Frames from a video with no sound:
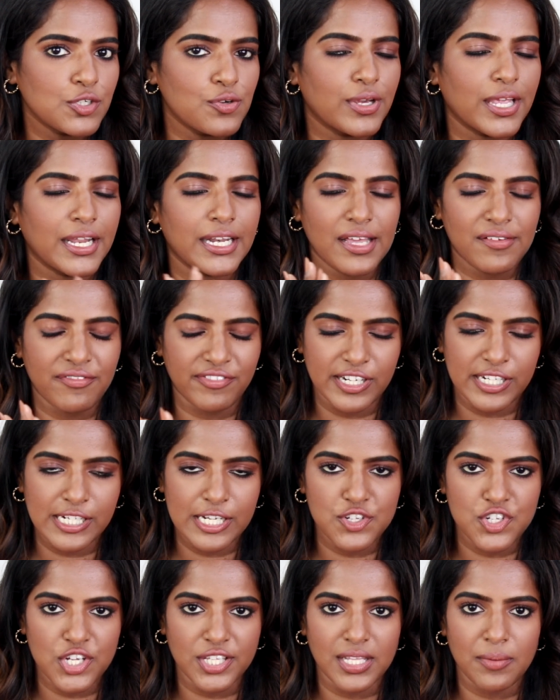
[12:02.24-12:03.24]
You can
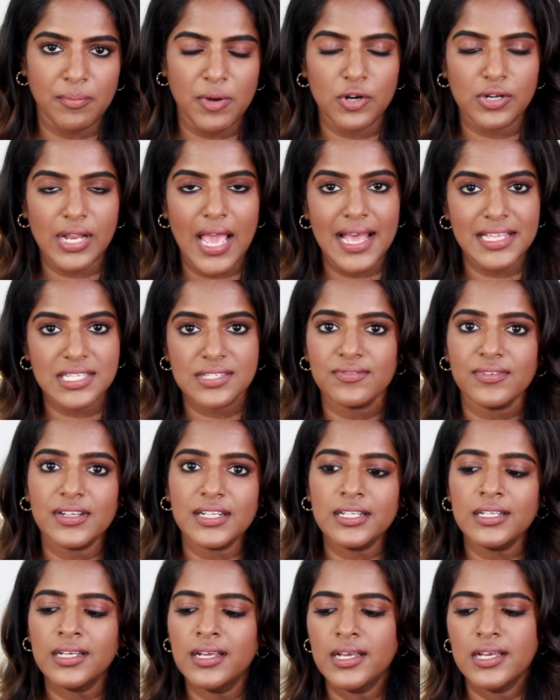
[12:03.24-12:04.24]
definitely check them out as well.